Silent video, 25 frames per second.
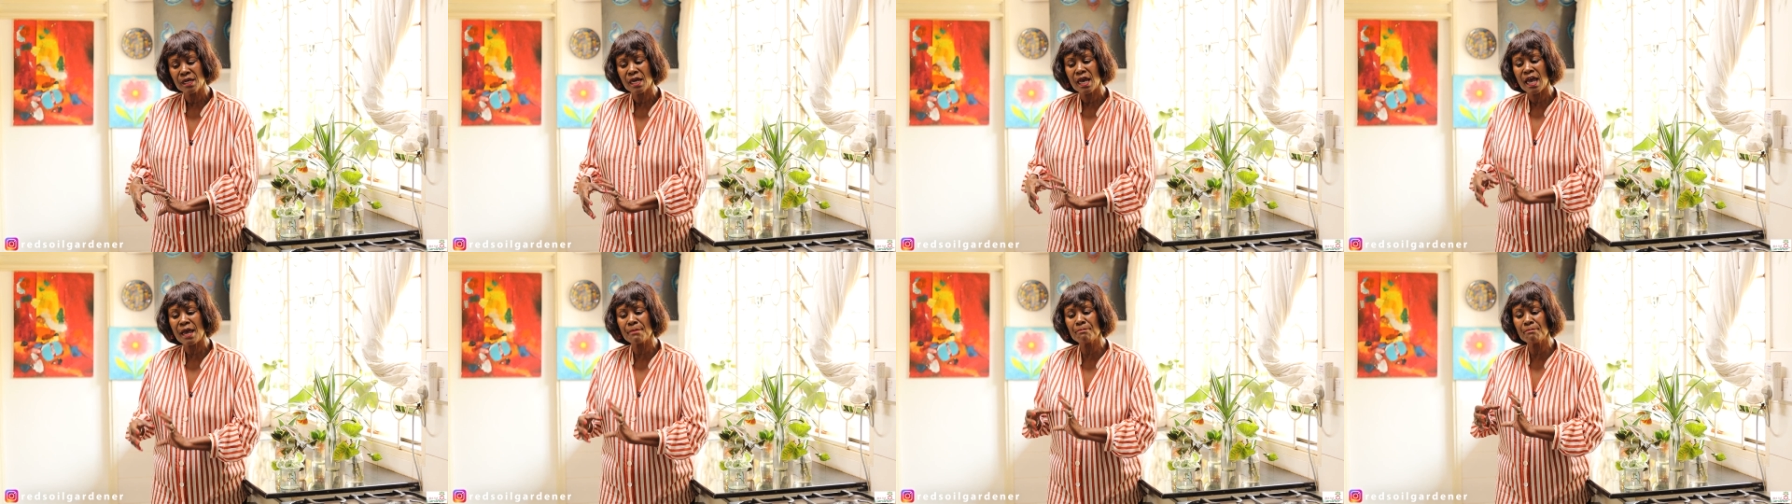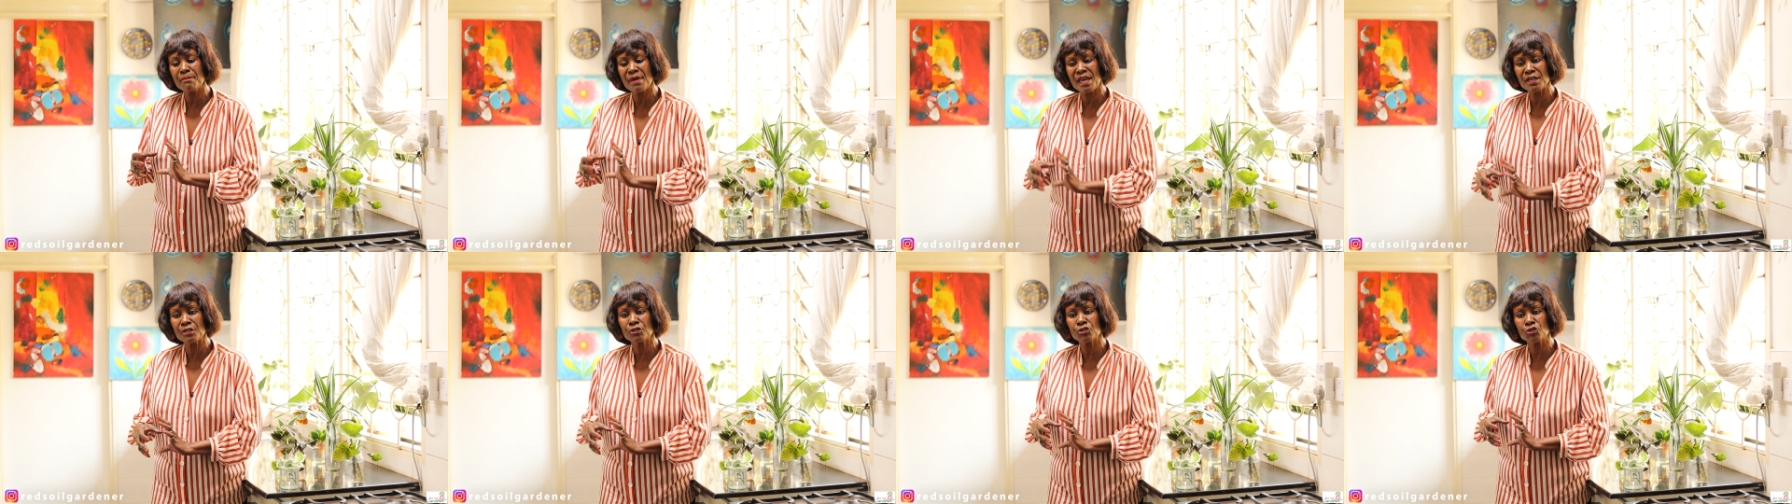and
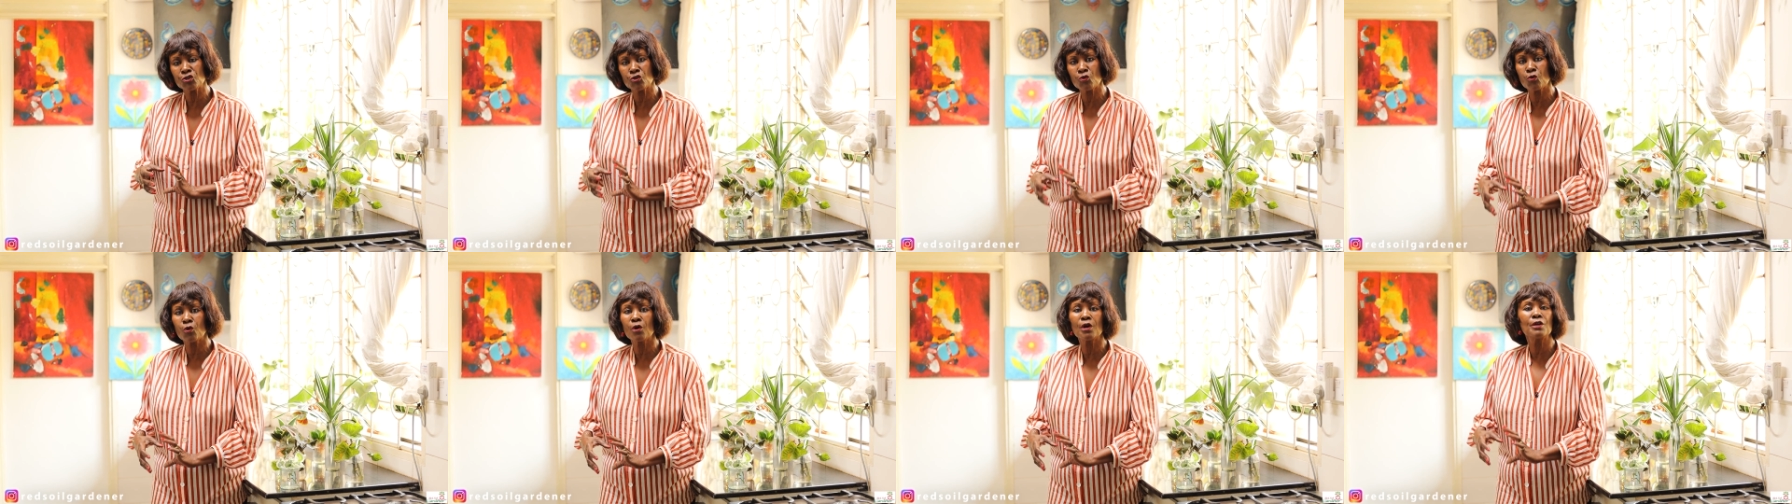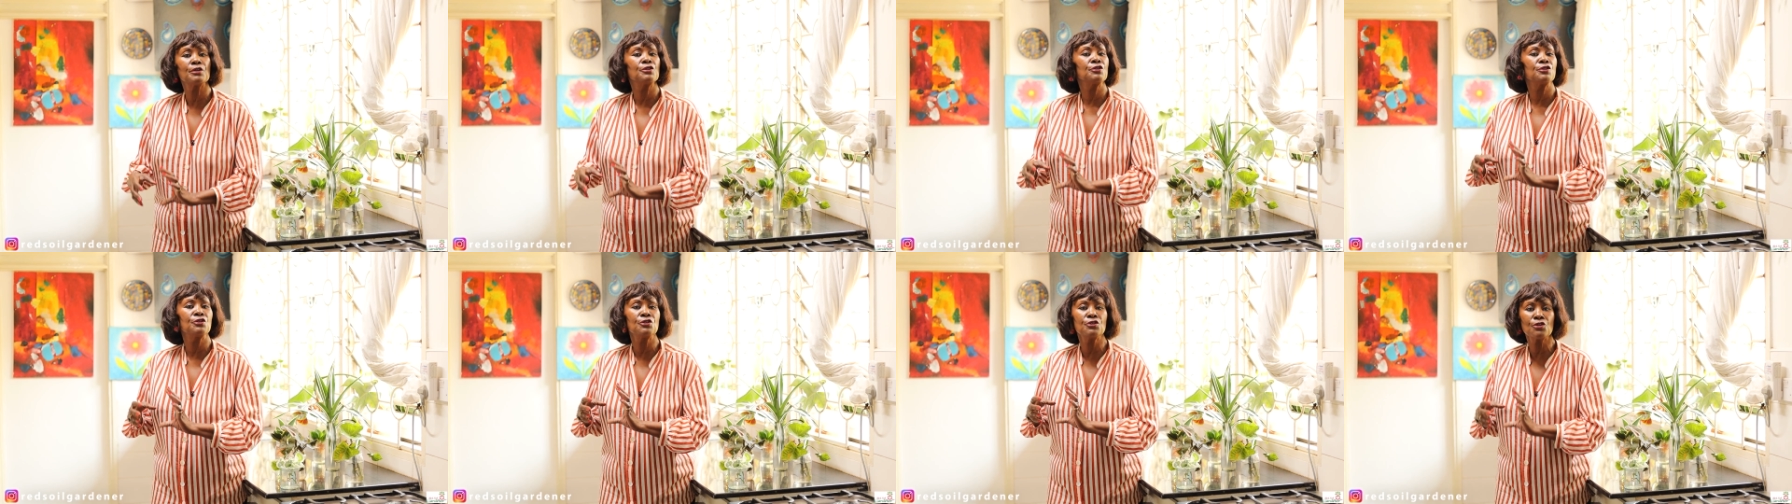make sure
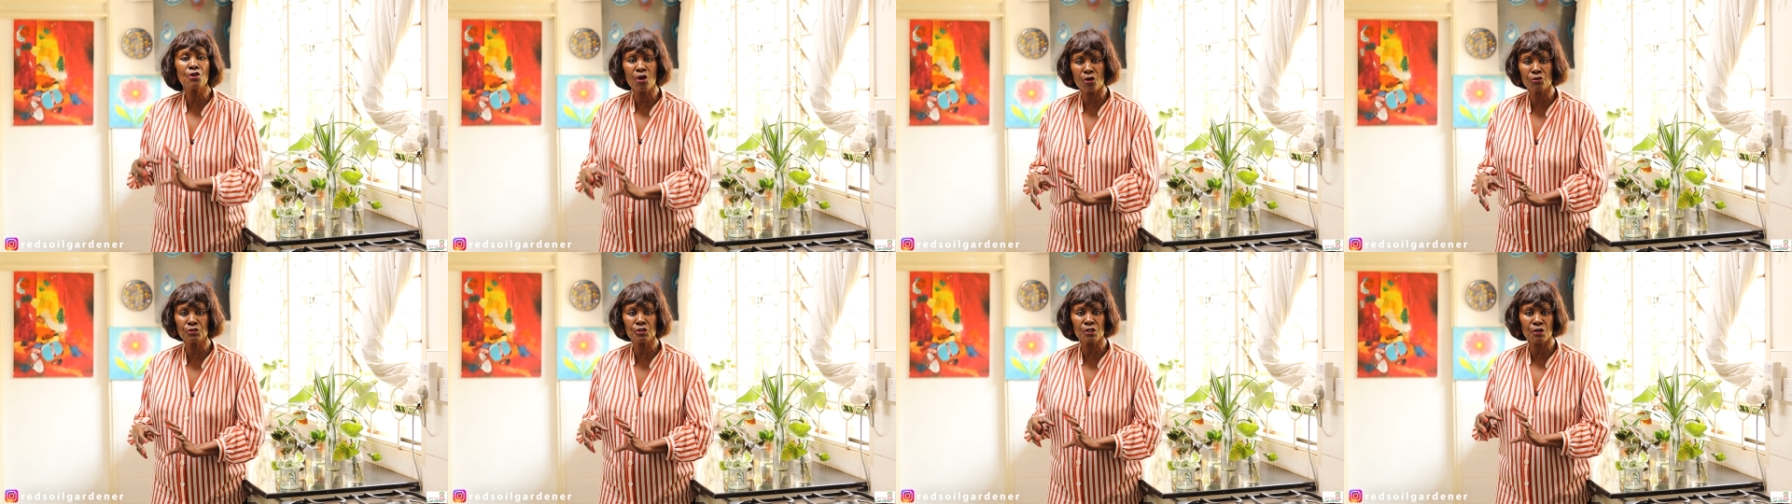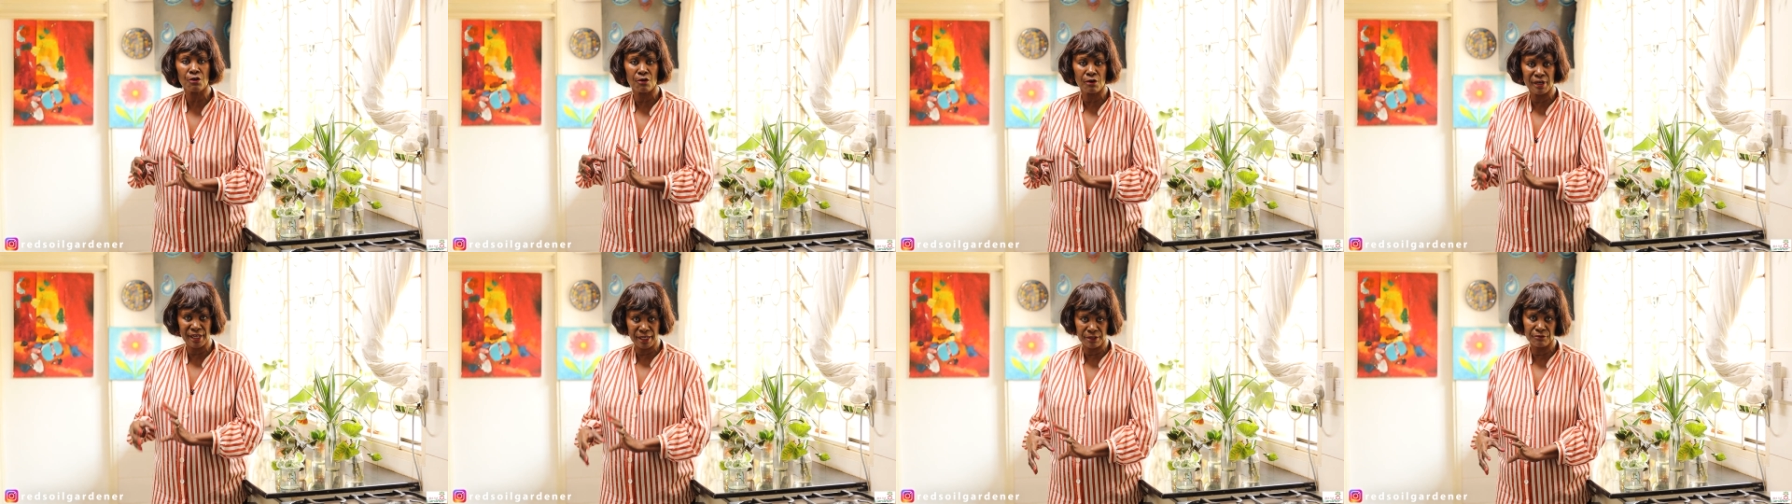not
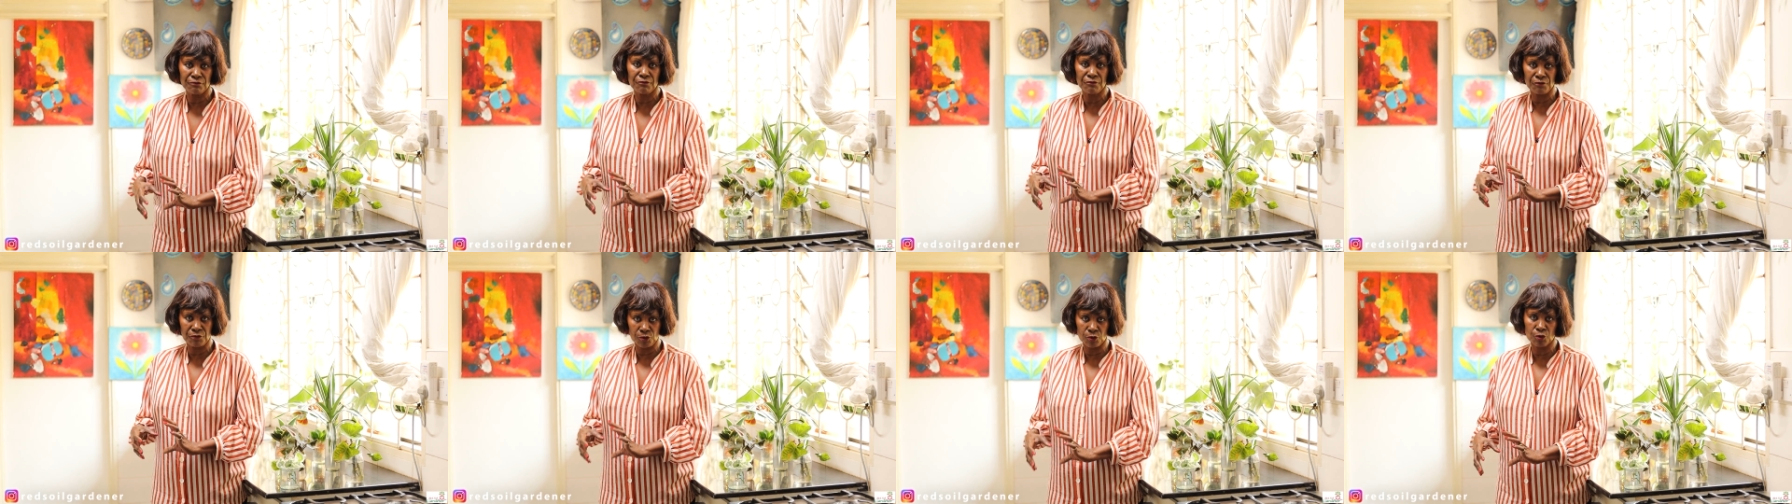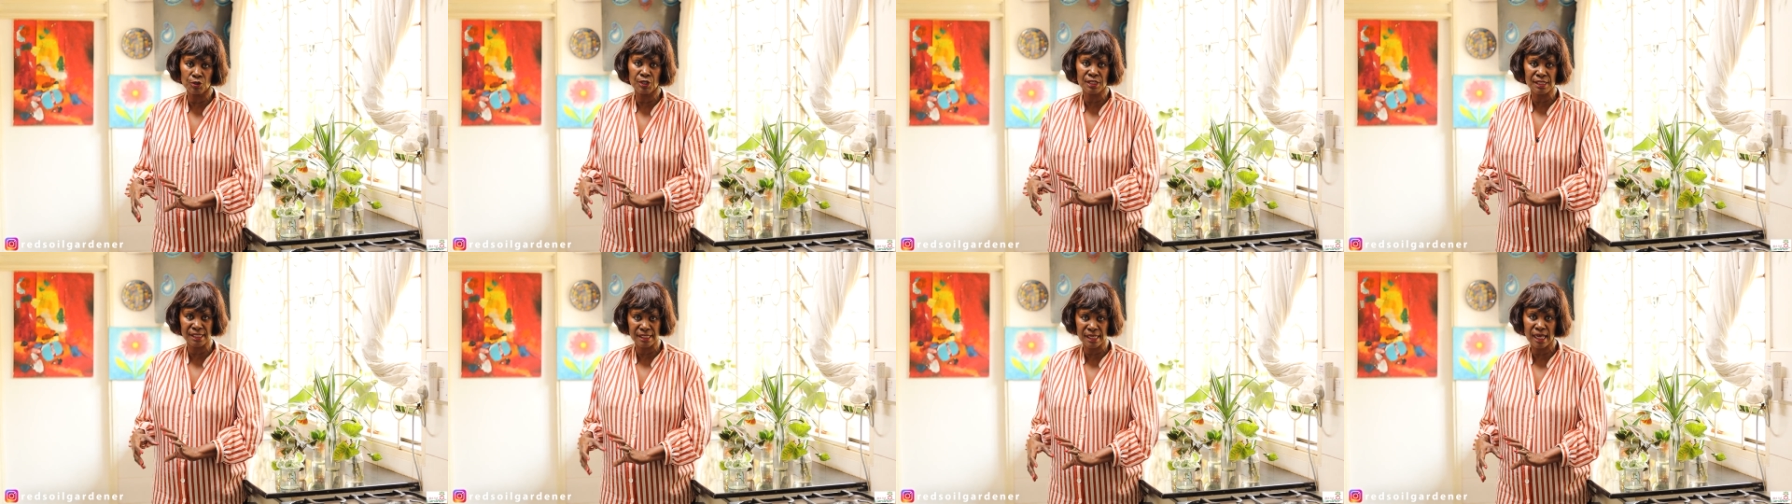in full
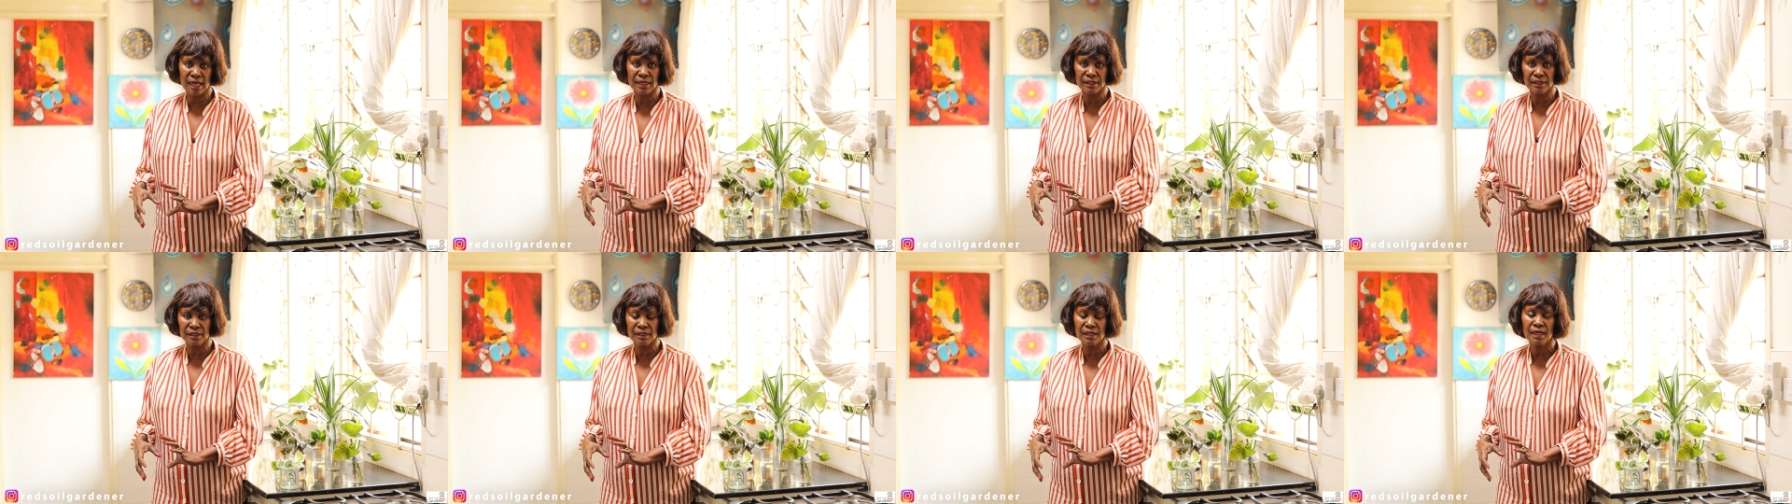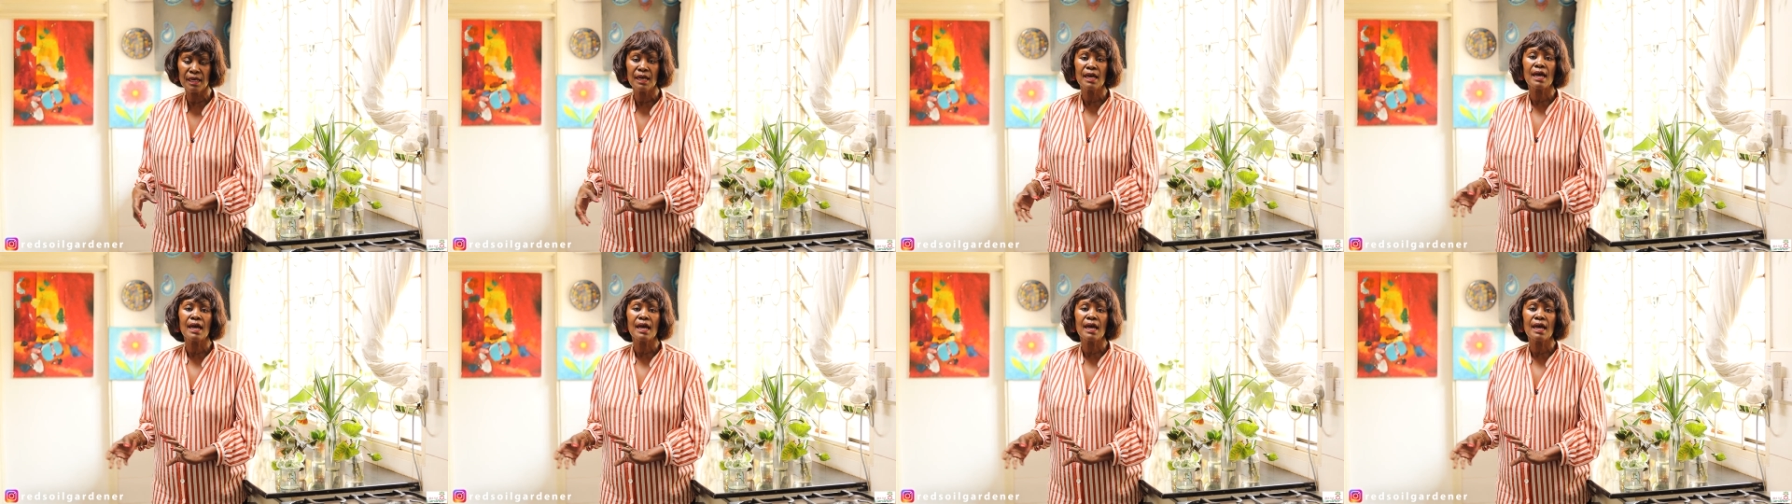sun,